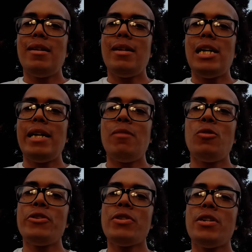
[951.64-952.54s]
it
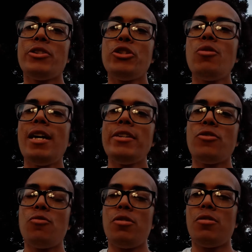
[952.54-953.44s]
was two high
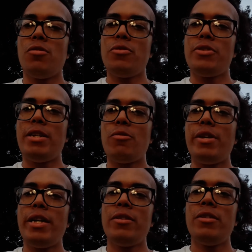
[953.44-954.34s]
school girls. They were
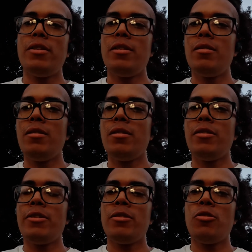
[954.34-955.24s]
in the
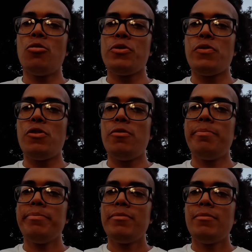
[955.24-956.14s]
girls' room,
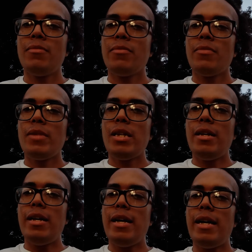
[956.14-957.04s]

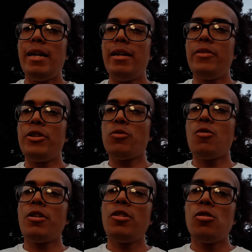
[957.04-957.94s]
and this
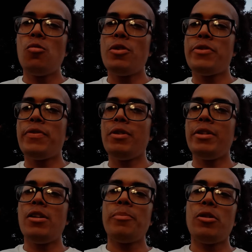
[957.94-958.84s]
one girl was filling
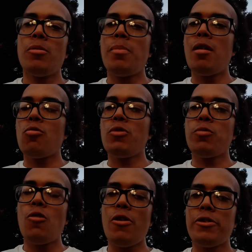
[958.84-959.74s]
up her bottle with
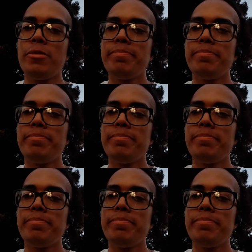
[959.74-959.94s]
water,